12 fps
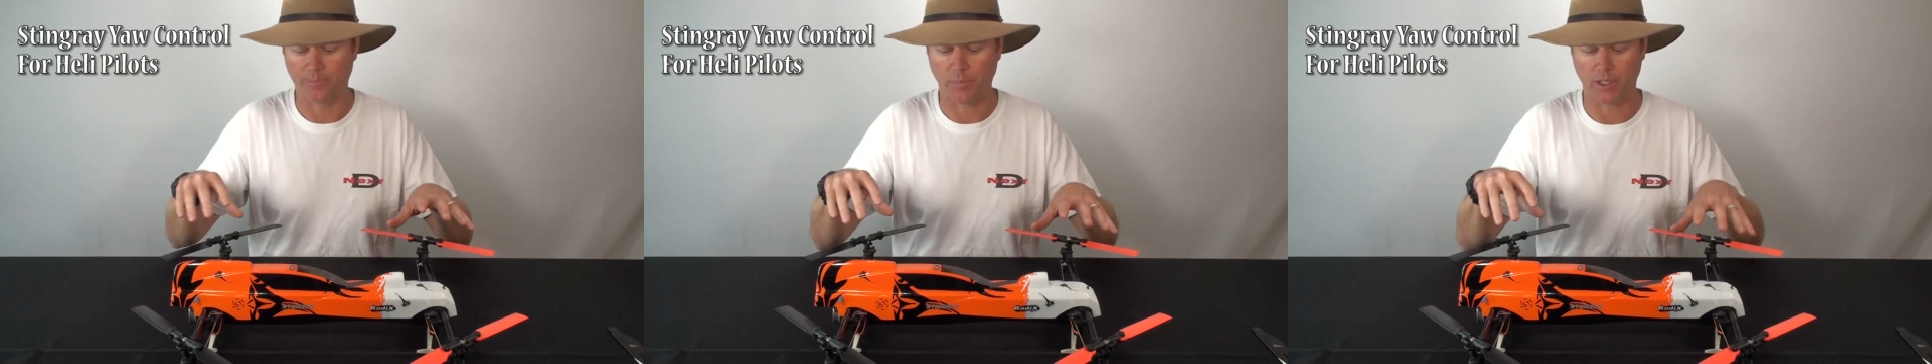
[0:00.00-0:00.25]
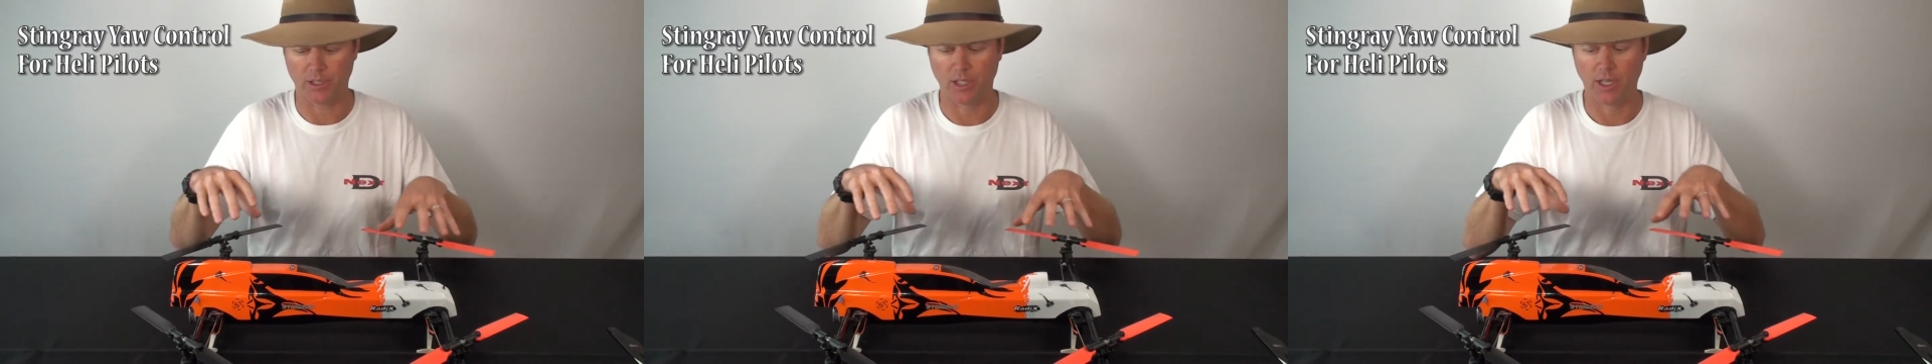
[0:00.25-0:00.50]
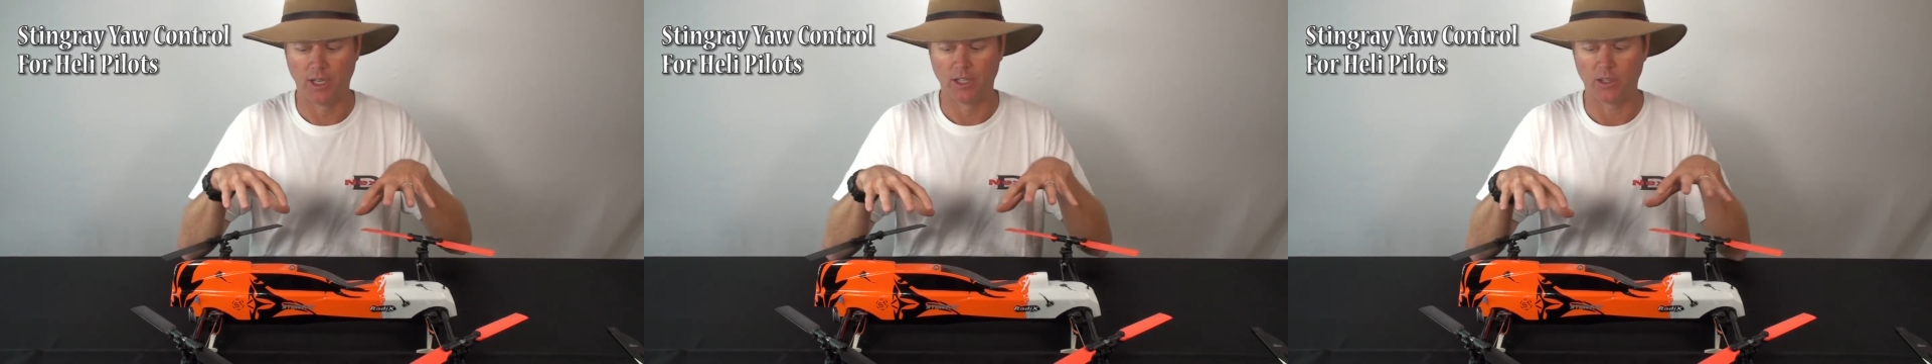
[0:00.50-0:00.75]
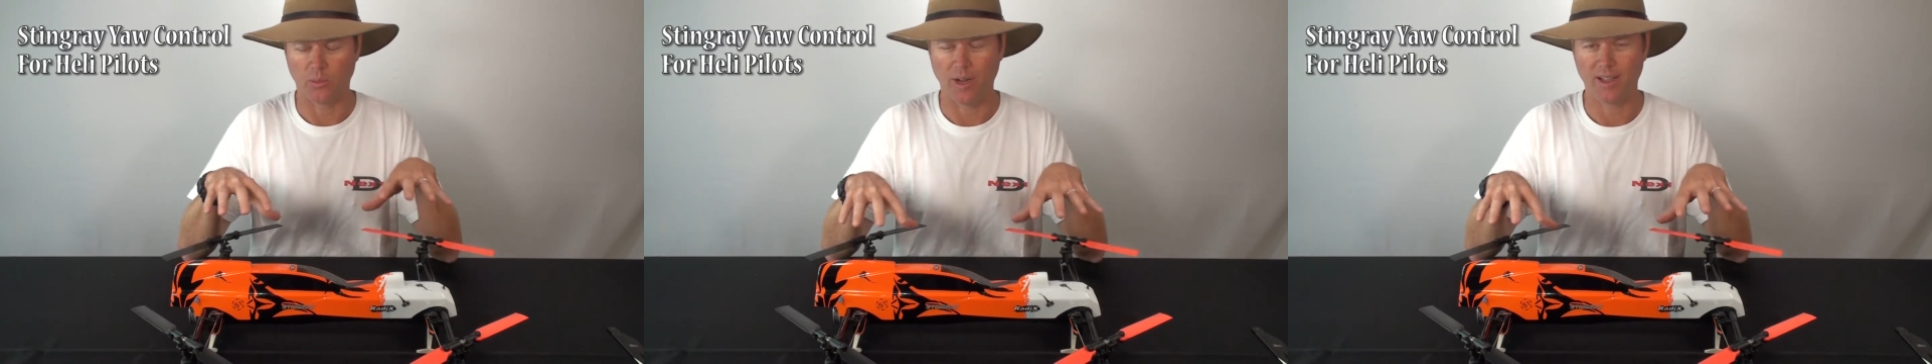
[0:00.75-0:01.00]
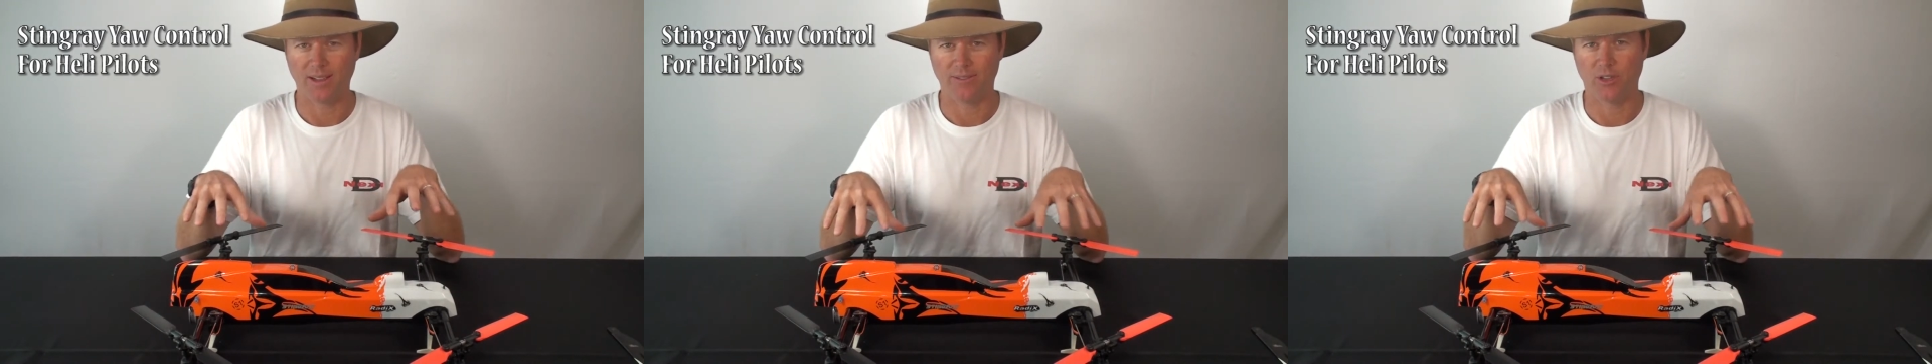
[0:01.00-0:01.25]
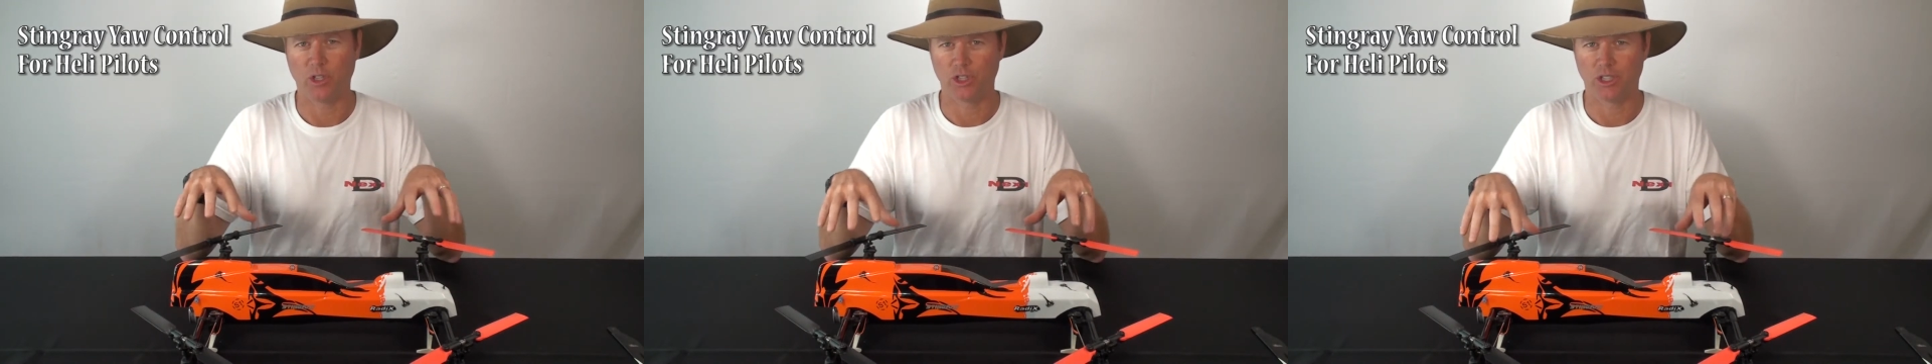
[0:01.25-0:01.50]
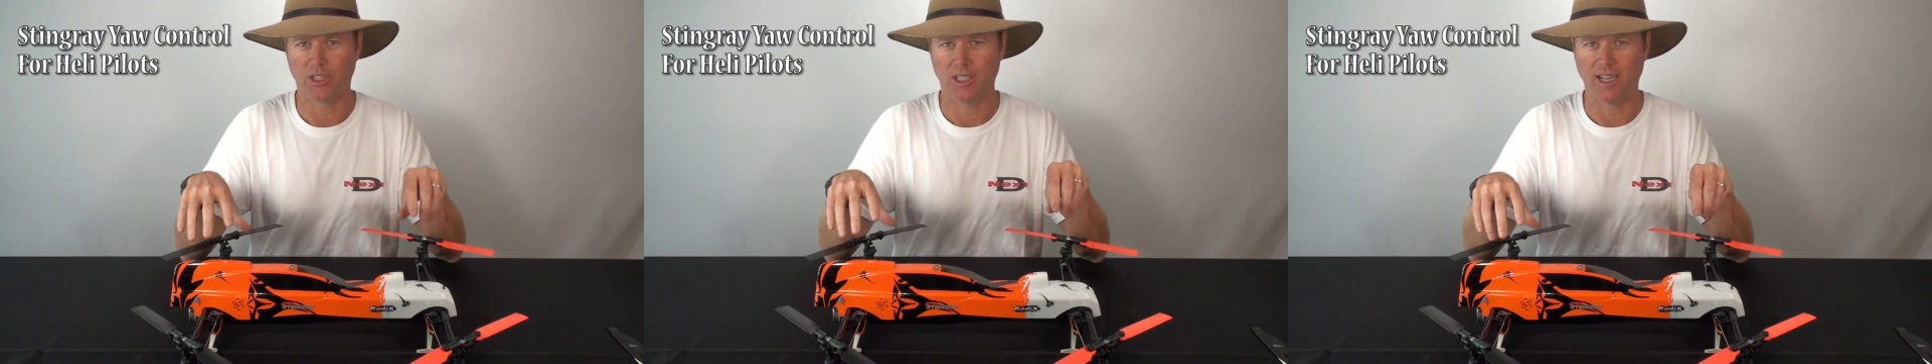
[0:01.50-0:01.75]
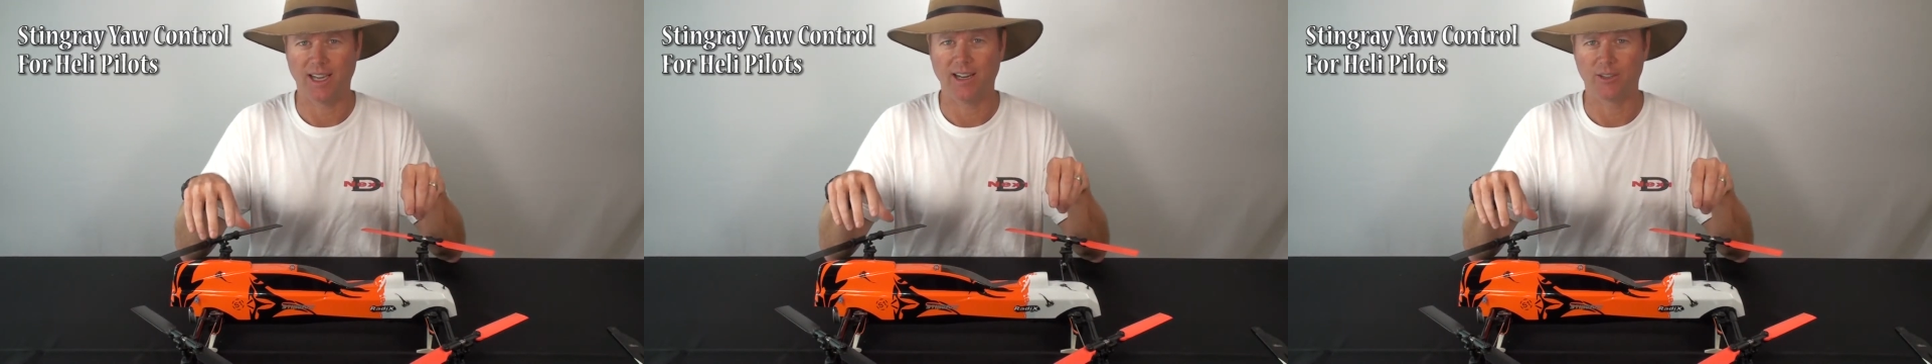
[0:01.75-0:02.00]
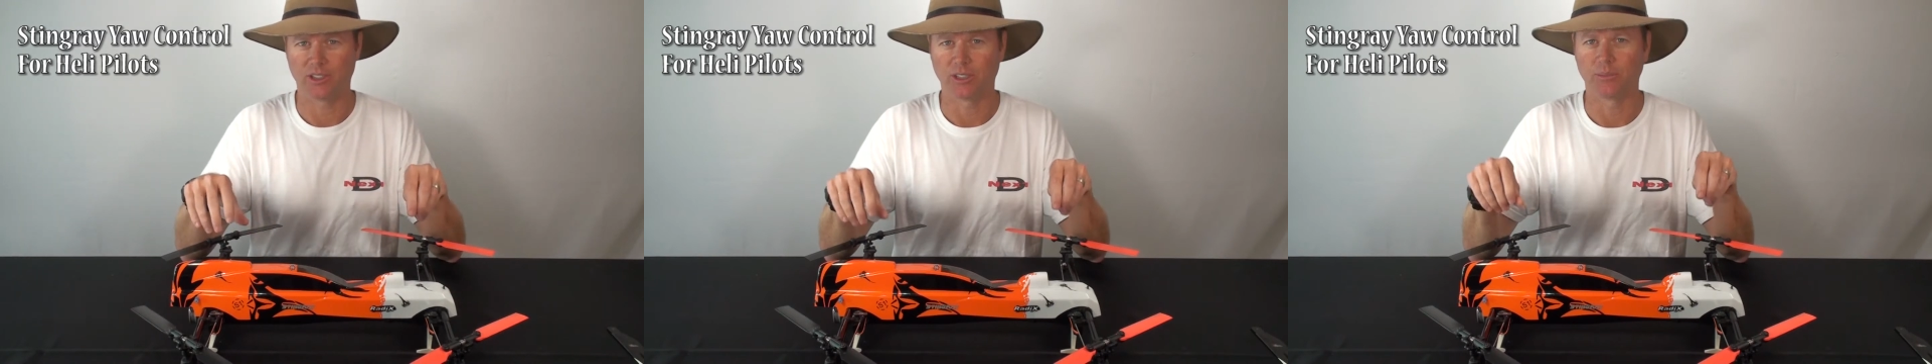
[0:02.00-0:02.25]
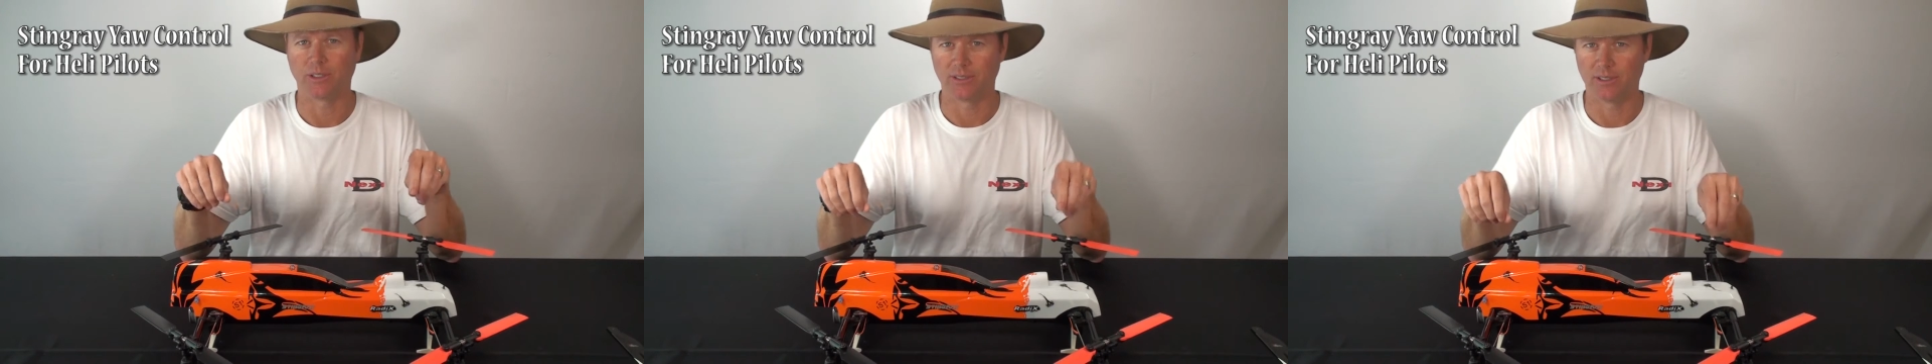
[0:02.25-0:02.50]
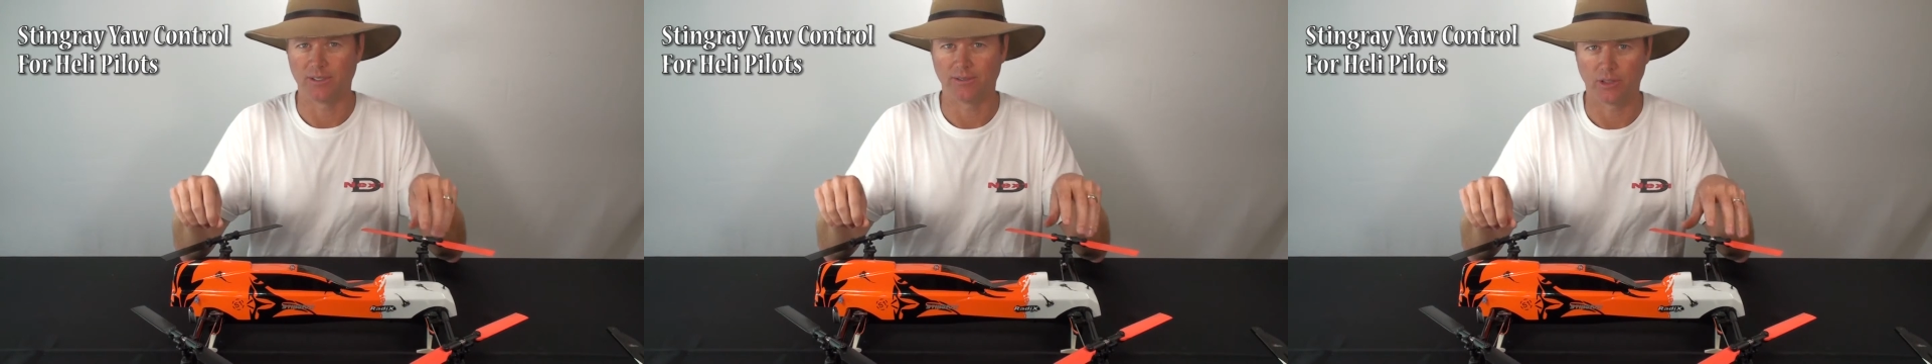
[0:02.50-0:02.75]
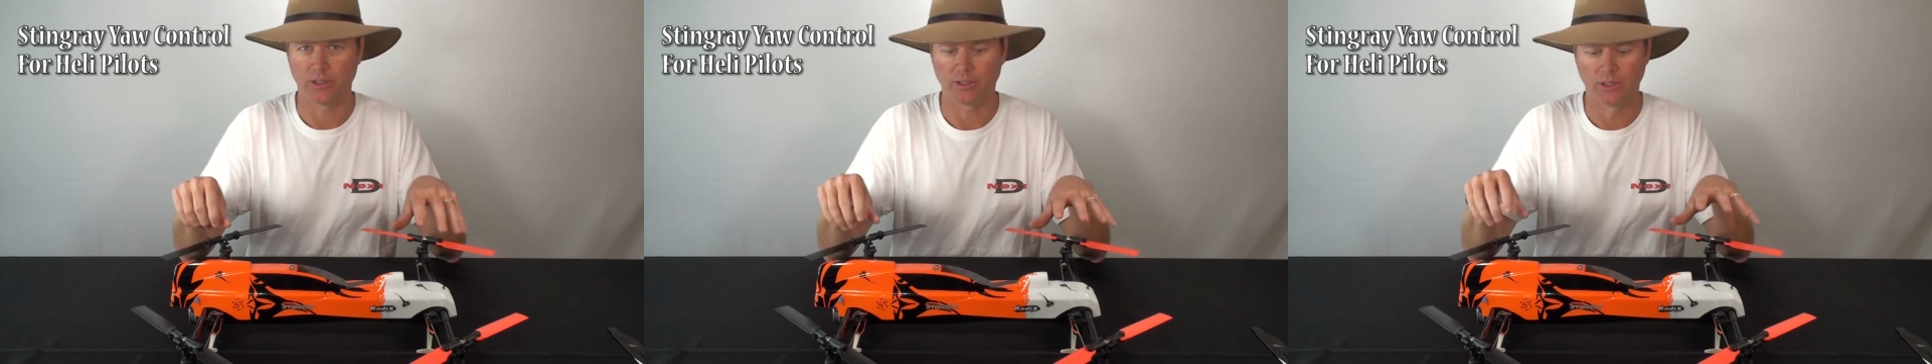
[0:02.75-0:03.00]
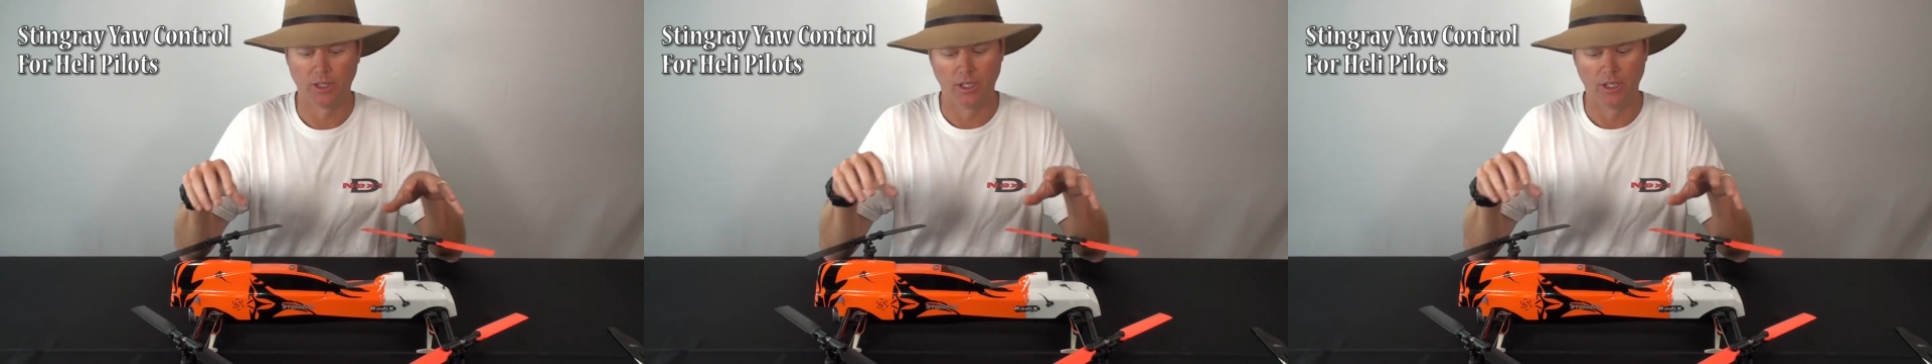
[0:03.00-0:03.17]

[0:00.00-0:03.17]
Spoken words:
because the way they function in the air is simply different.